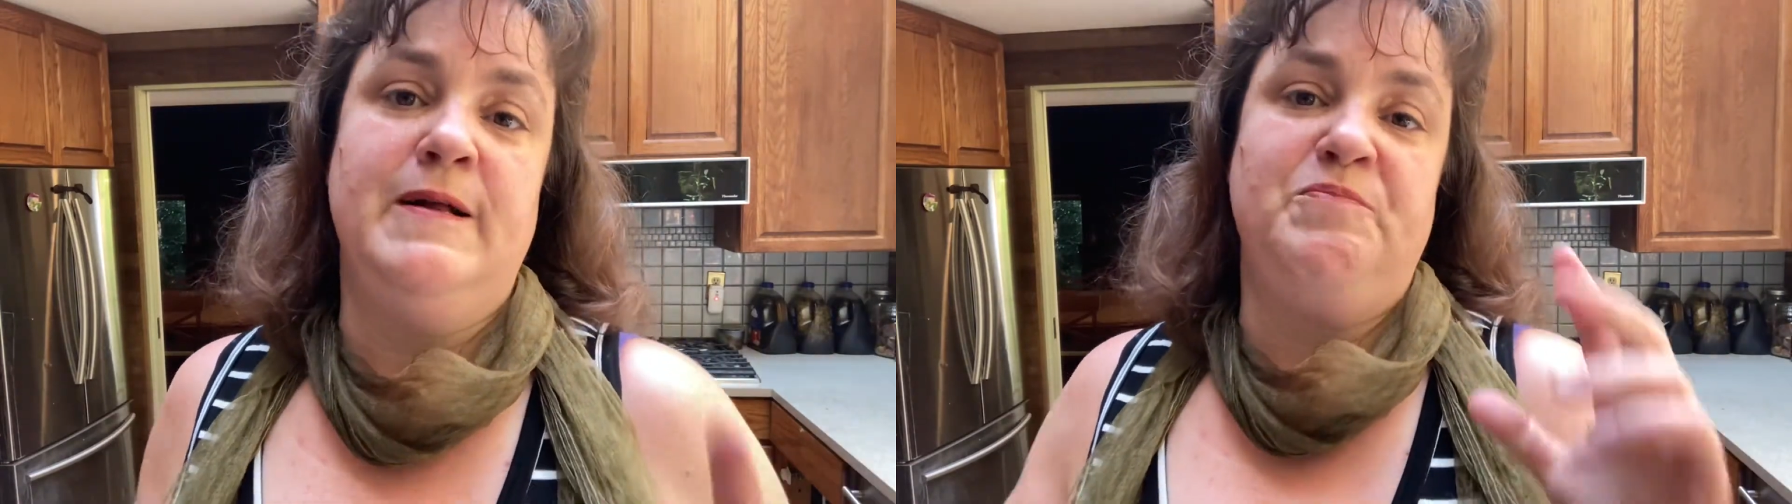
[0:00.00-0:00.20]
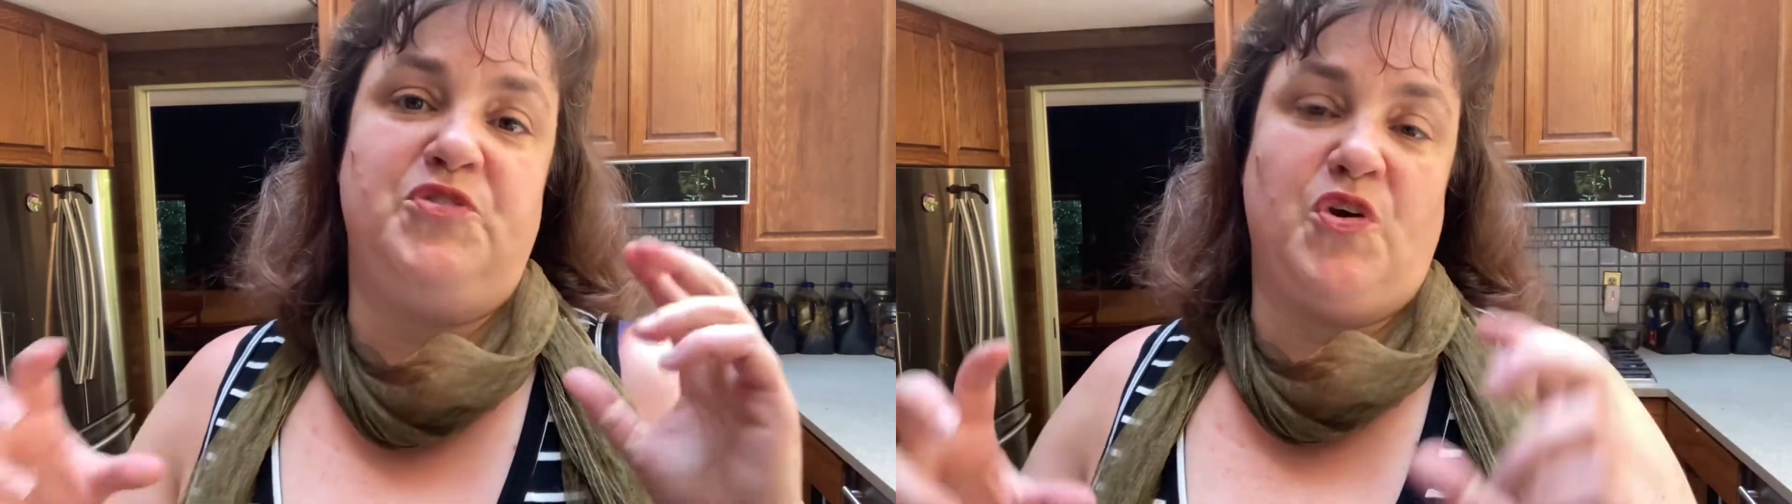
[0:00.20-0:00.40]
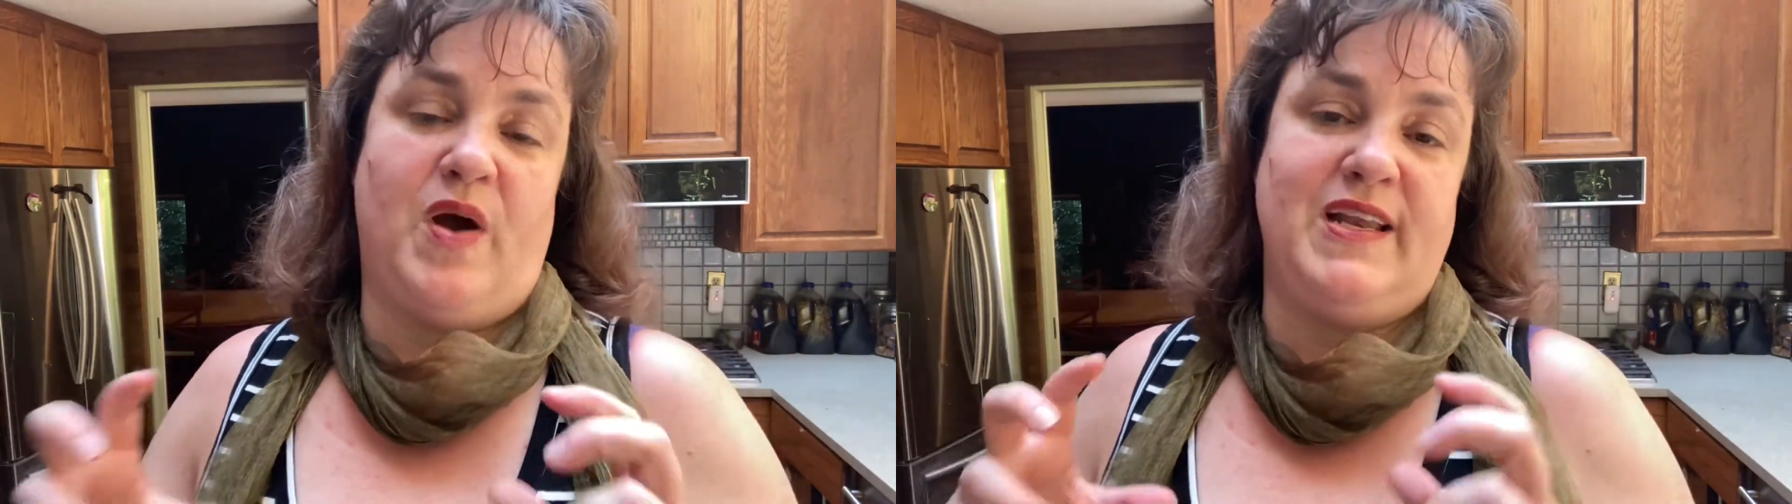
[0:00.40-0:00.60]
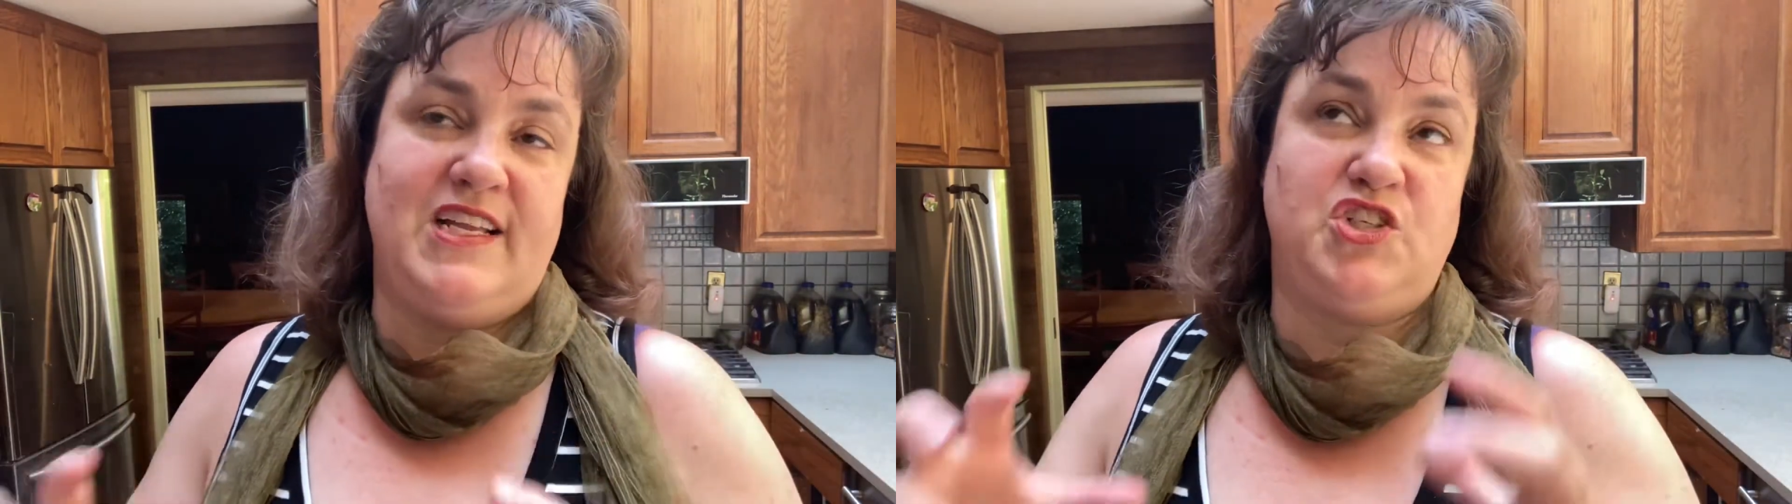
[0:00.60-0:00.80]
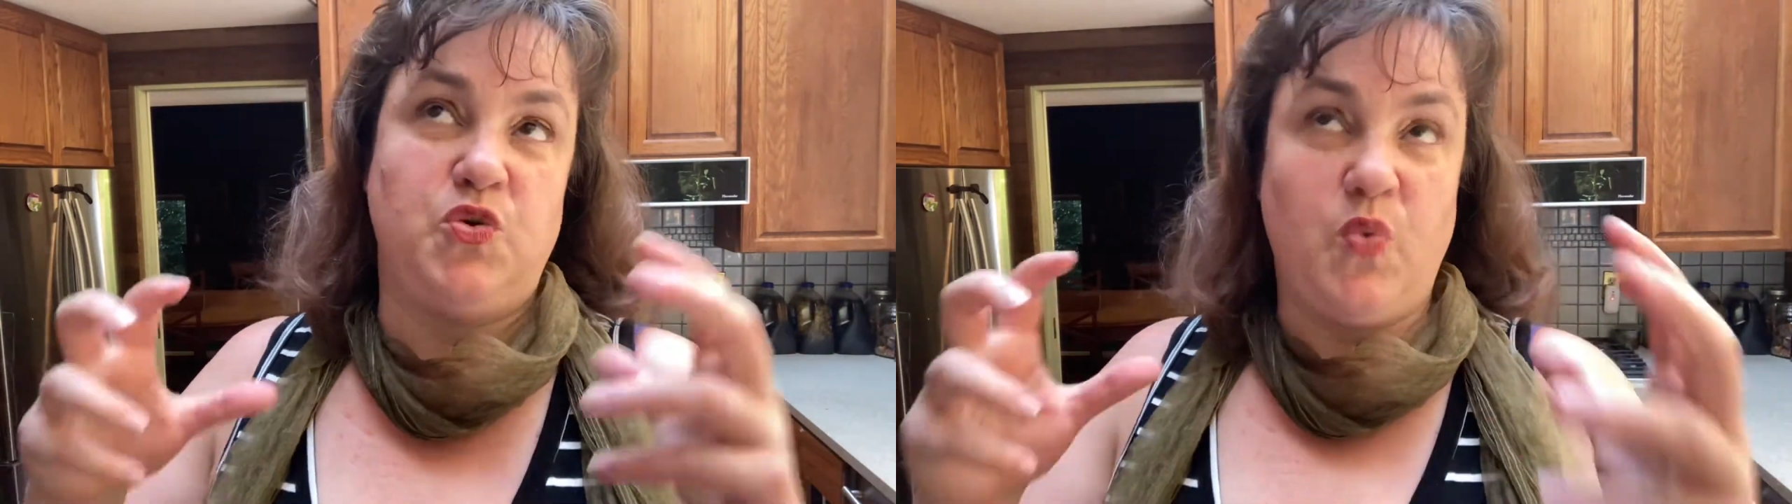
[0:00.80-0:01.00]
So I need
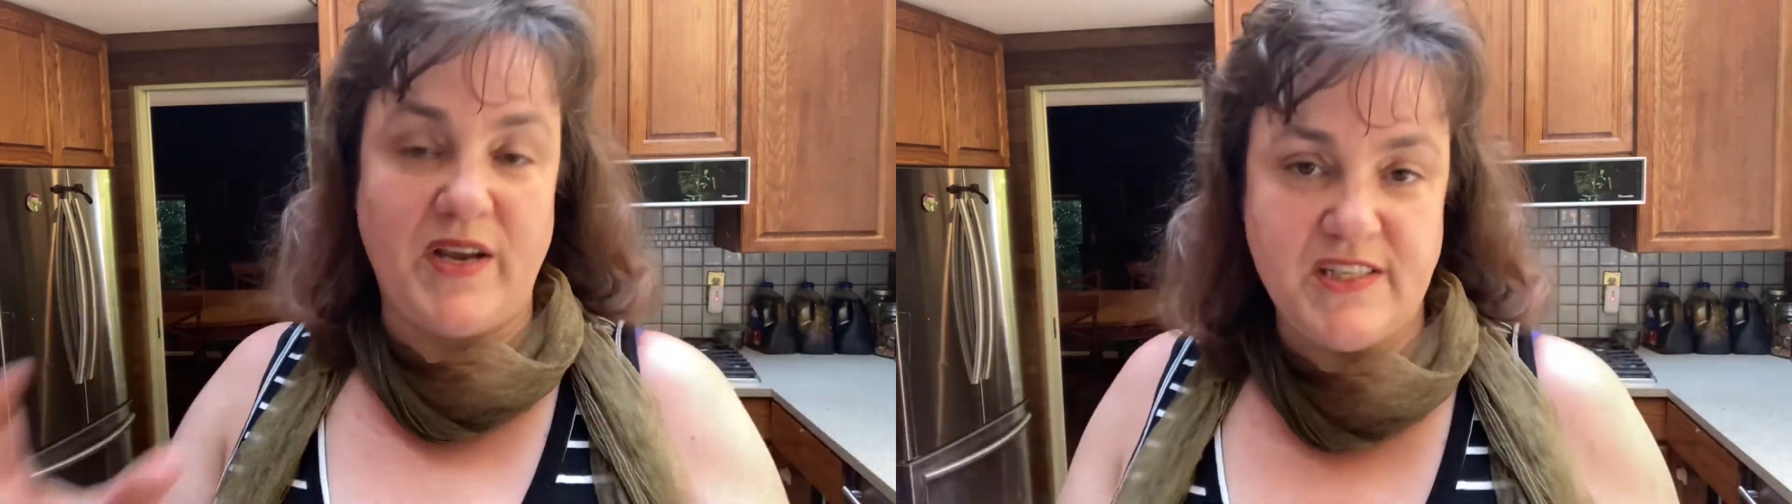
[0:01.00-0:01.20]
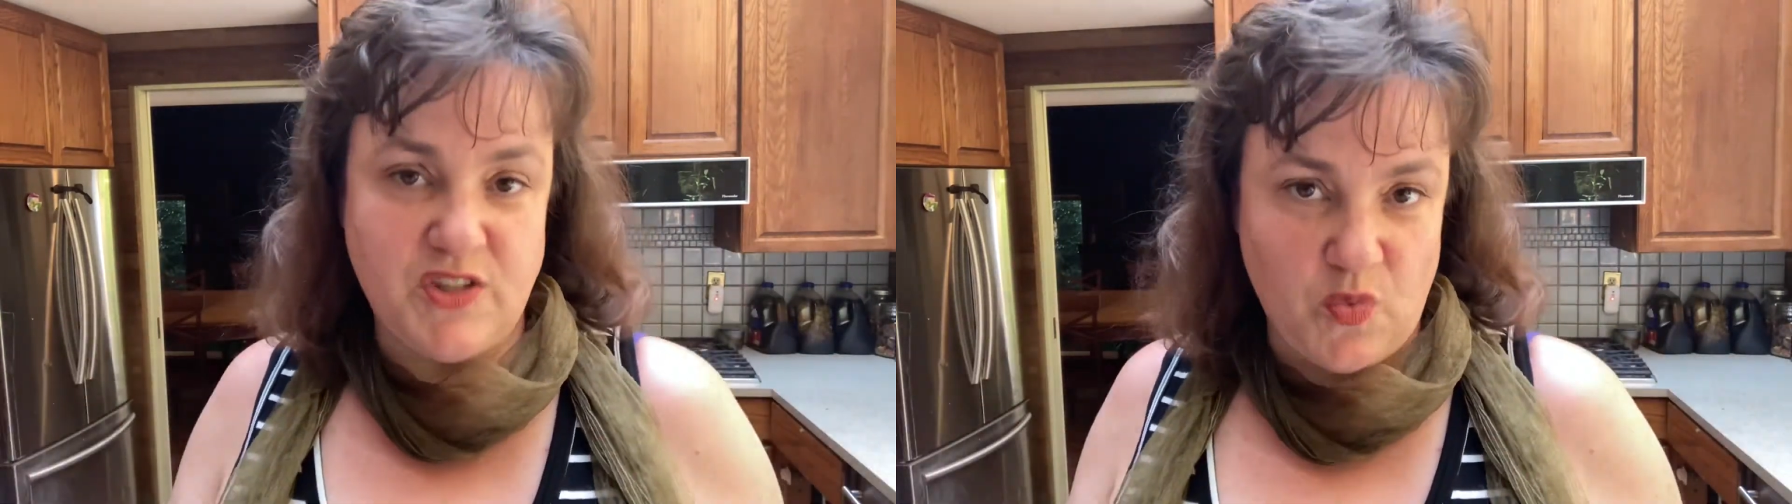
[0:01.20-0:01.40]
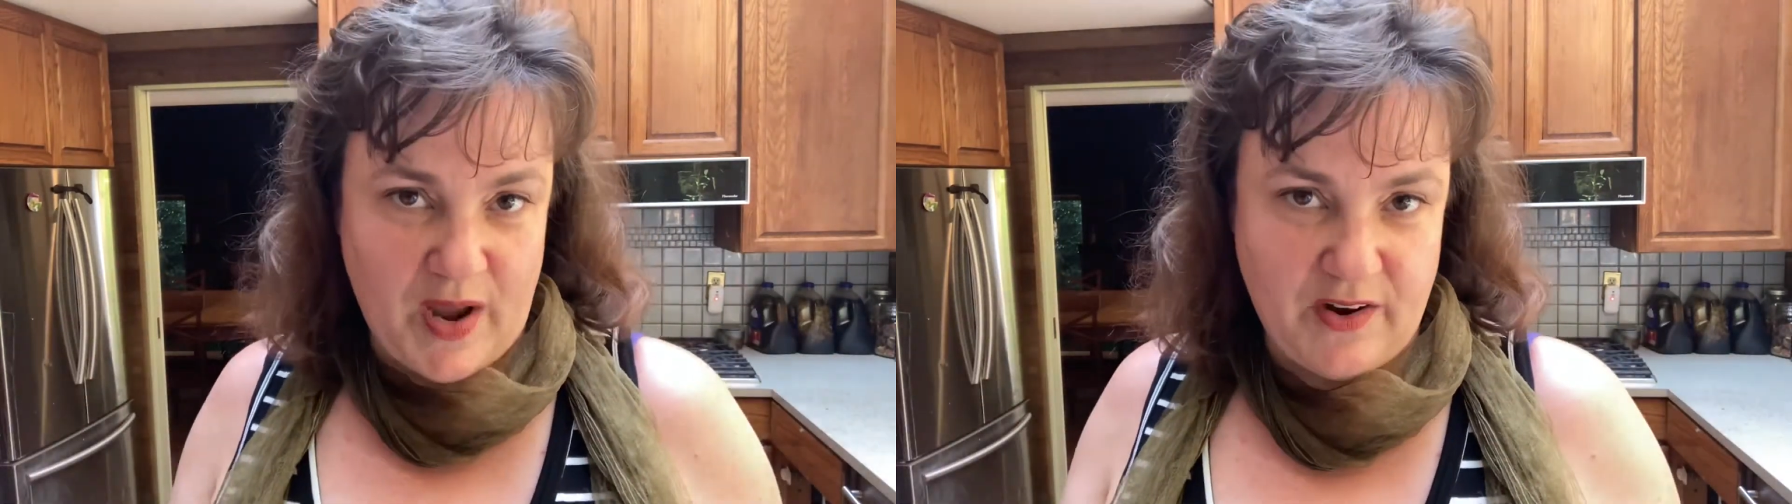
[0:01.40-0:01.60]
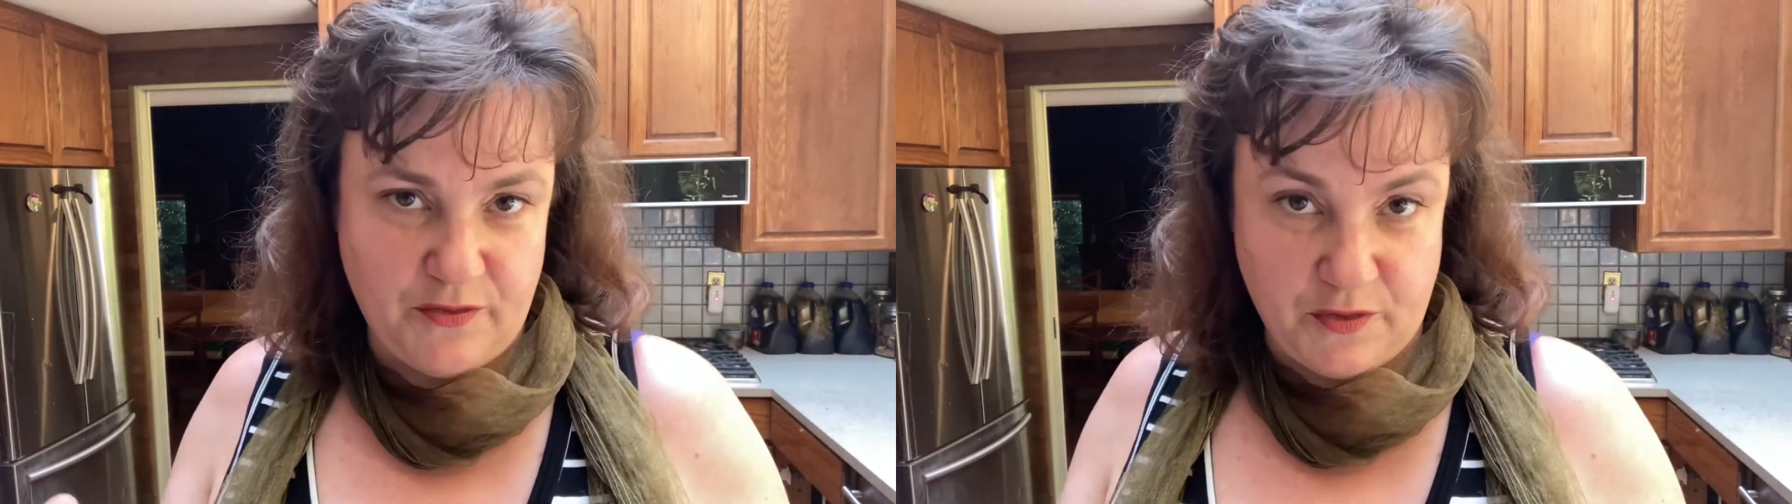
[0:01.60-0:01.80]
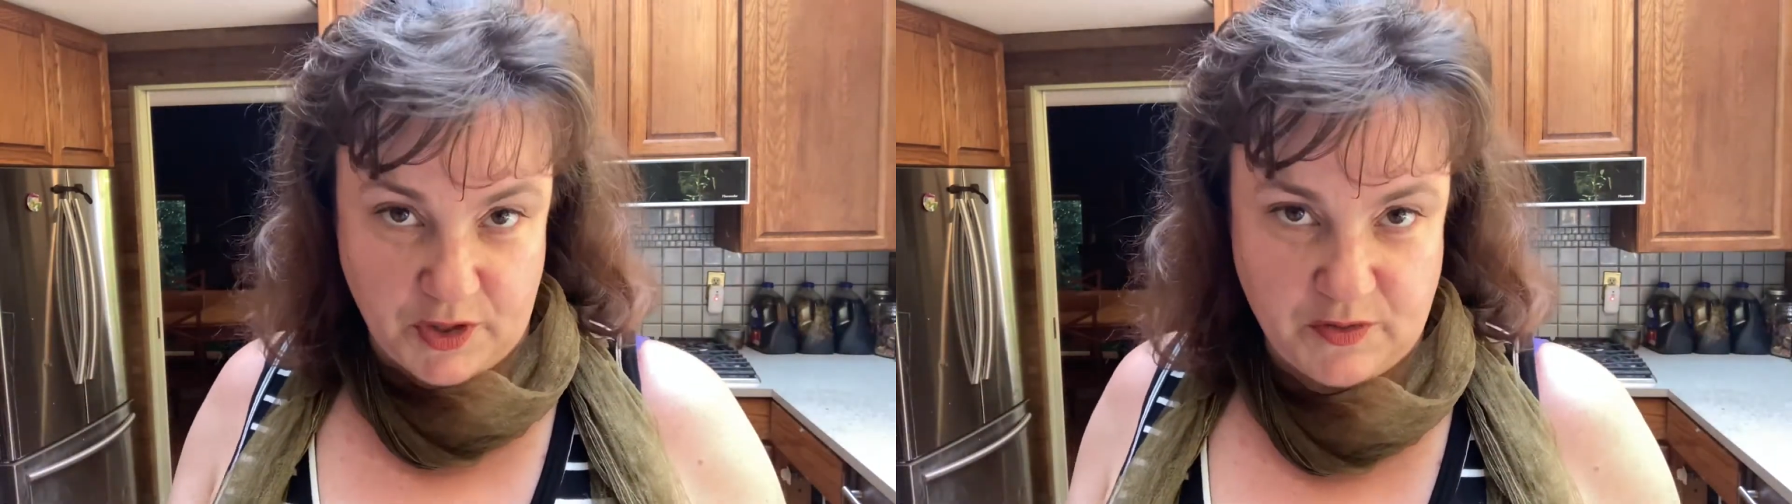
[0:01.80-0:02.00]
twice the weight of
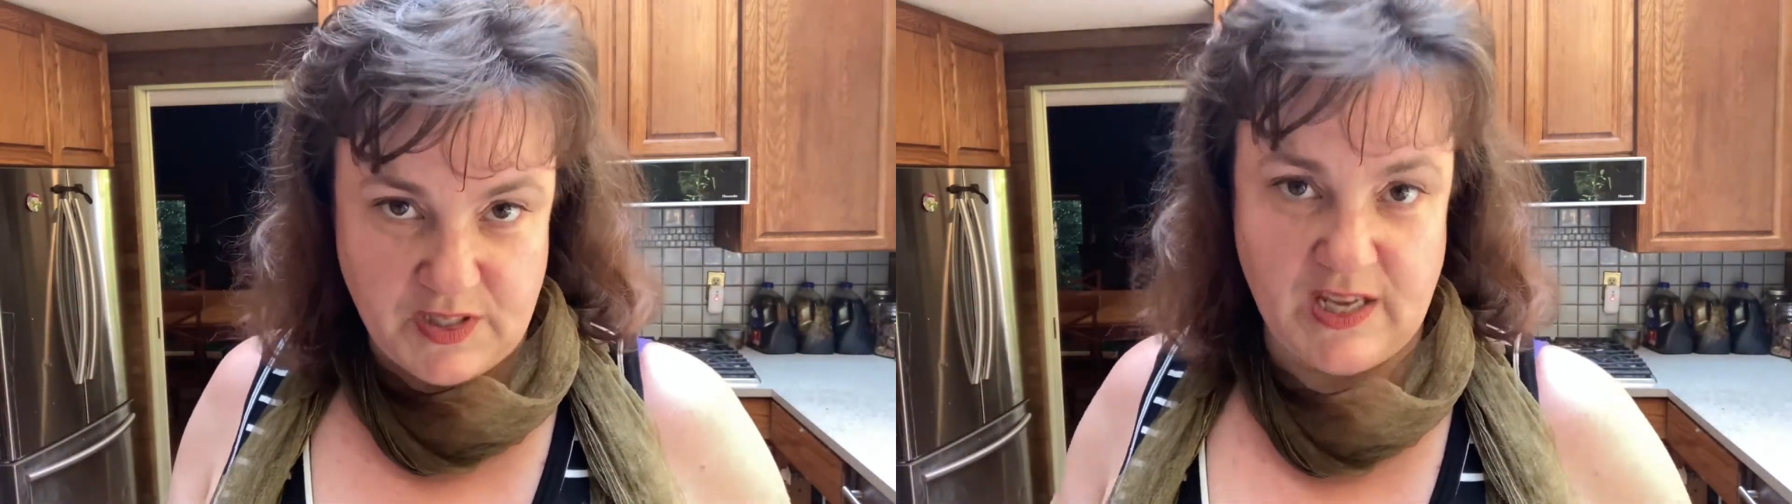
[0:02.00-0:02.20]
roots